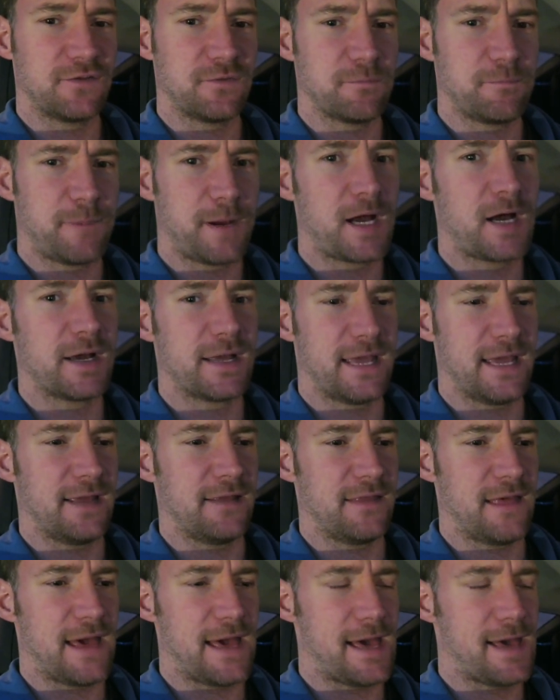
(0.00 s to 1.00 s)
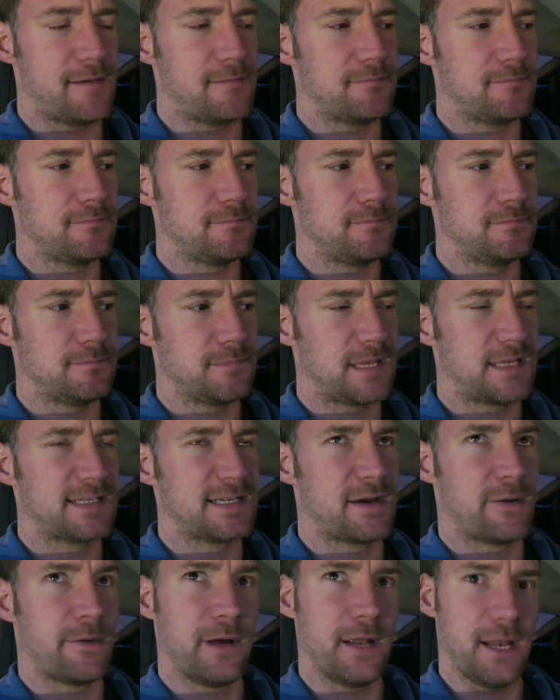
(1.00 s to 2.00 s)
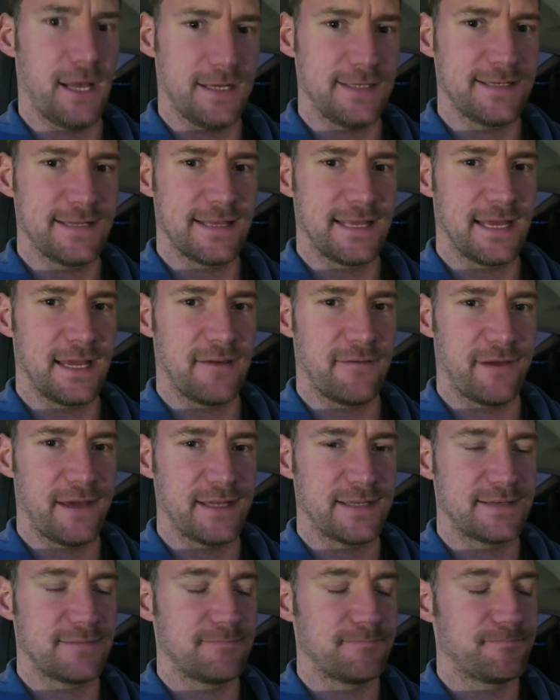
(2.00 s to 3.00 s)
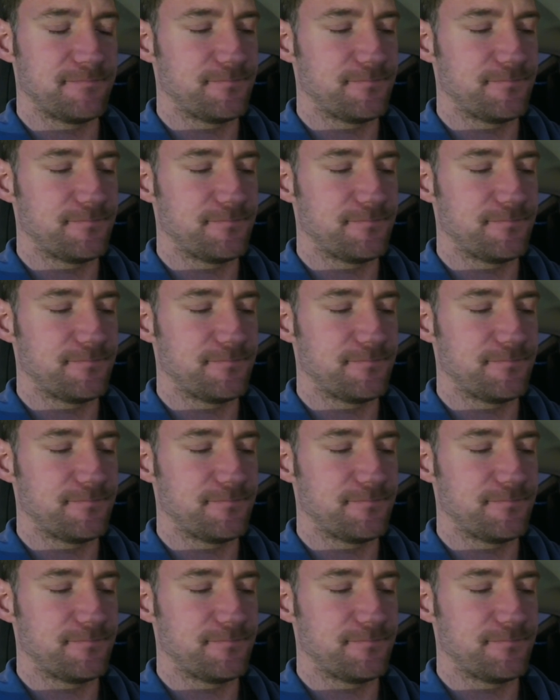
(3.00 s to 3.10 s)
from parking there. That's how I like to think of it.